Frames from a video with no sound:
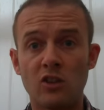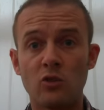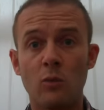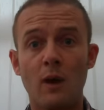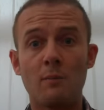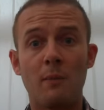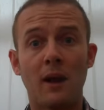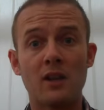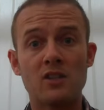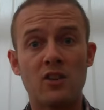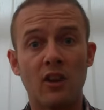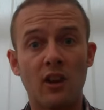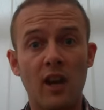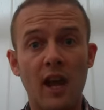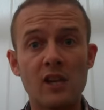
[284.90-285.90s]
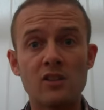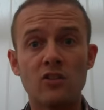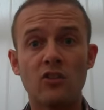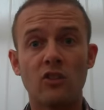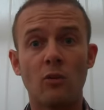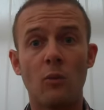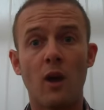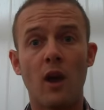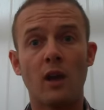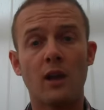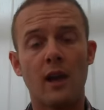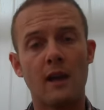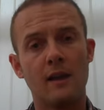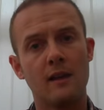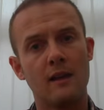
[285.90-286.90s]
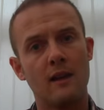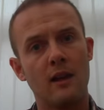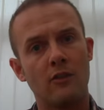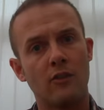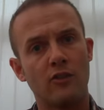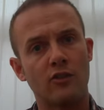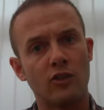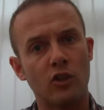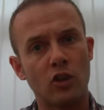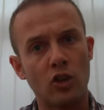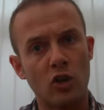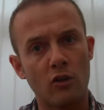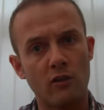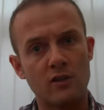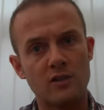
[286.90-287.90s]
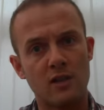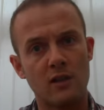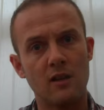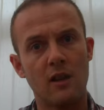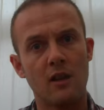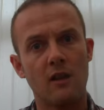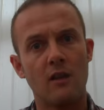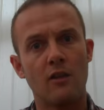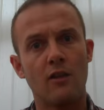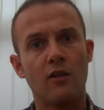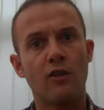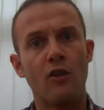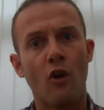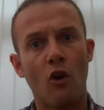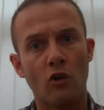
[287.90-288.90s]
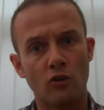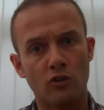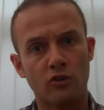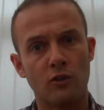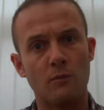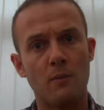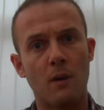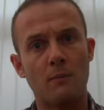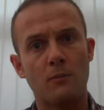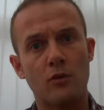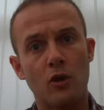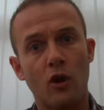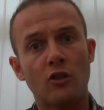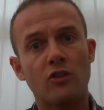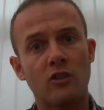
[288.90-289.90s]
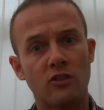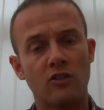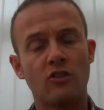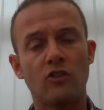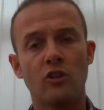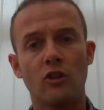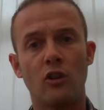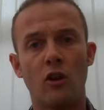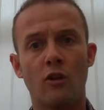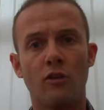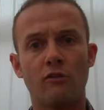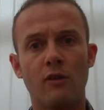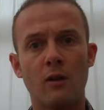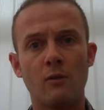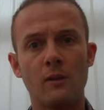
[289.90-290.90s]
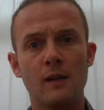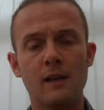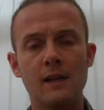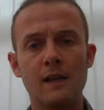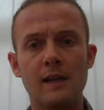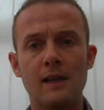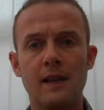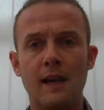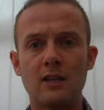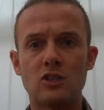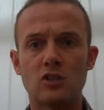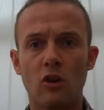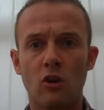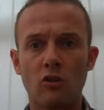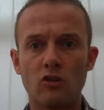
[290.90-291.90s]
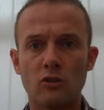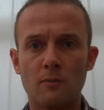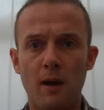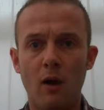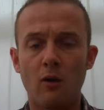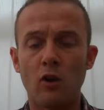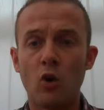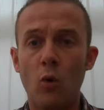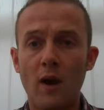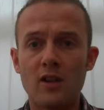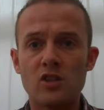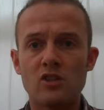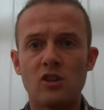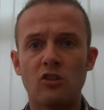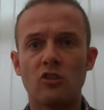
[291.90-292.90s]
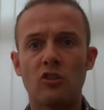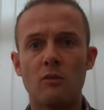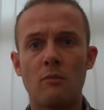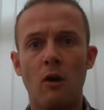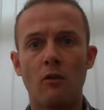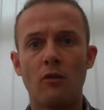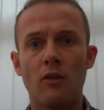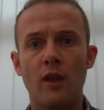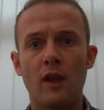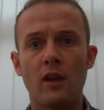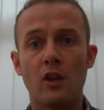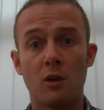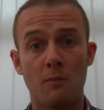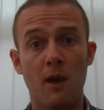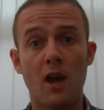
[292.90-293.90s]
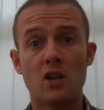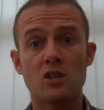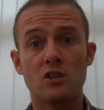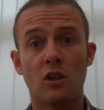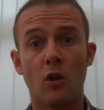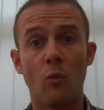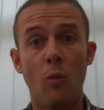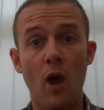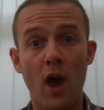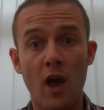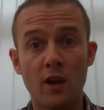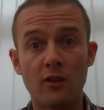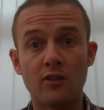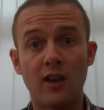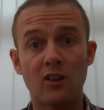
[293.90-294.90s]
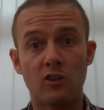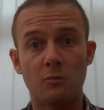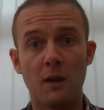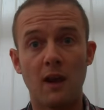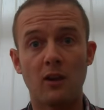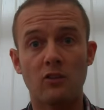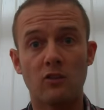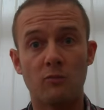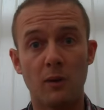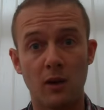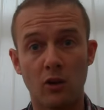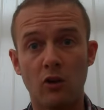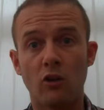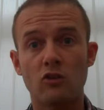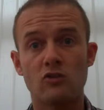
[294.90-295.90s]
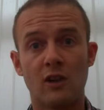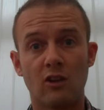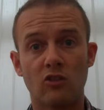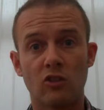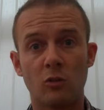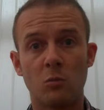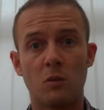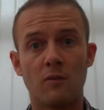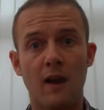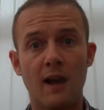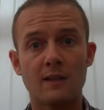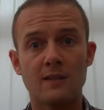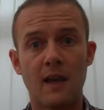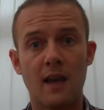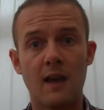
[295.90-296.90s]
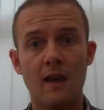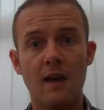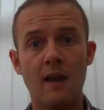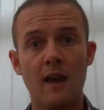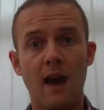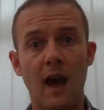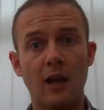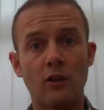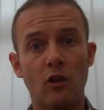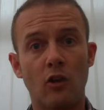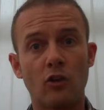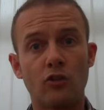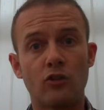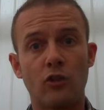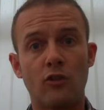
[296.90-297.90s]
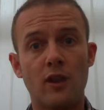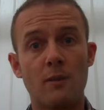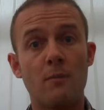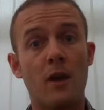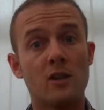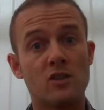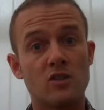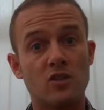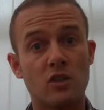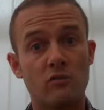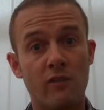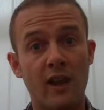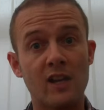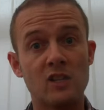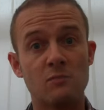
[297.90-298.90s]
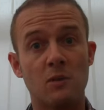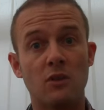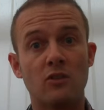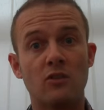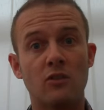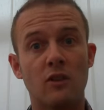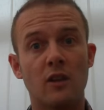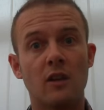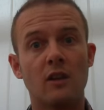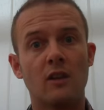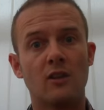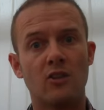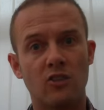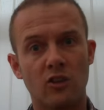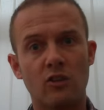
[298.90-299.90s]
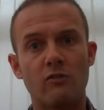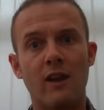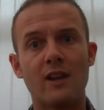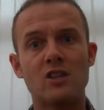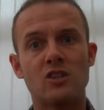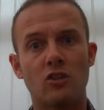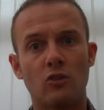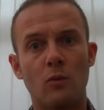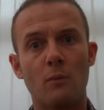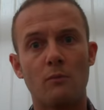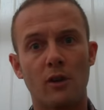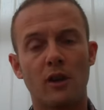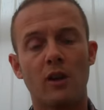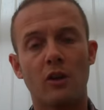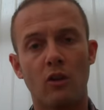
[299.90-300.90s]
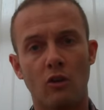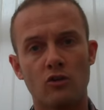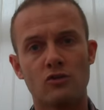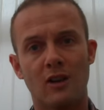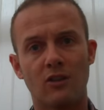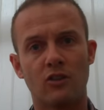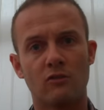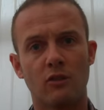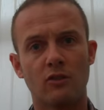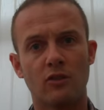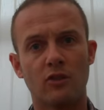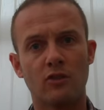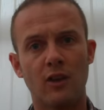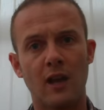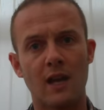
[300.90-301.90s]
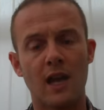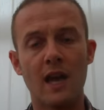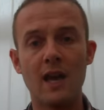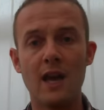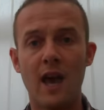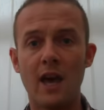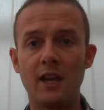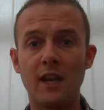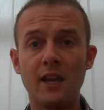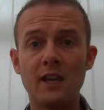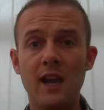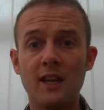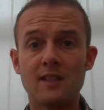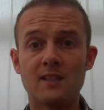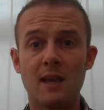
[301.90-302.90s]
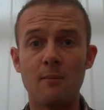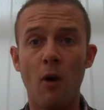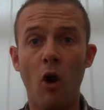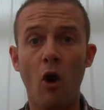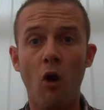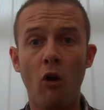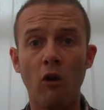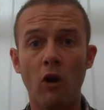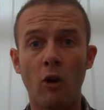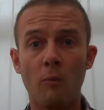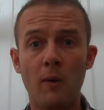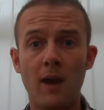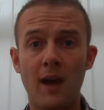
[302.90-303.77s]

when managing an agency worker, the security thoughts and processes to go through. It talks about and questions them on the commercial awareness aspects of being a contract supervisor, and also the emergency arrangements considerations when bringing a contractor onto site, and it knits them all up